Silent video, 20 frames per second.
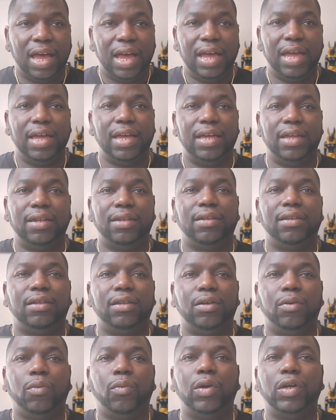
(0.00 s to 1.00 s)
And
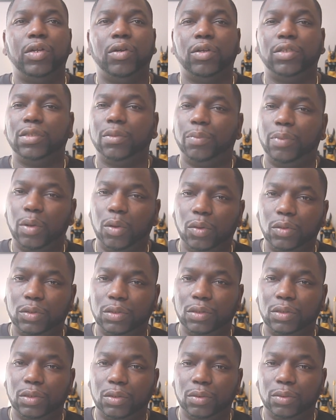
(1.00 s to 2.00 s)
what you're
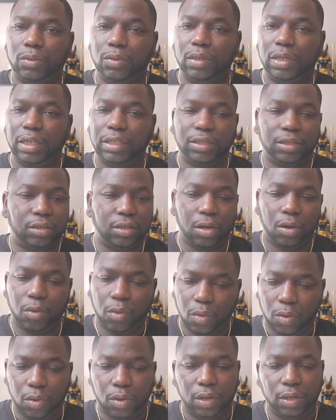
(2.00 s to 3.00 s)
supposed to do is
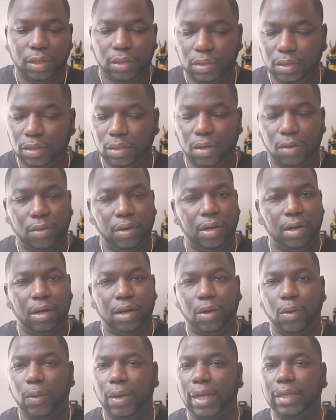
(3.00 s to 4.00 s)
go on,
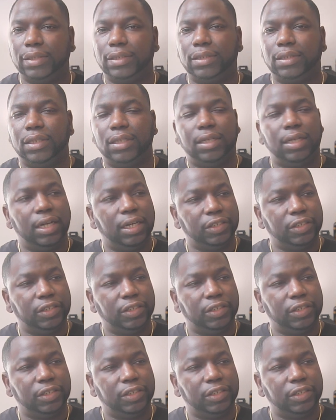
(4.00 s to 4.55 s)
a quest,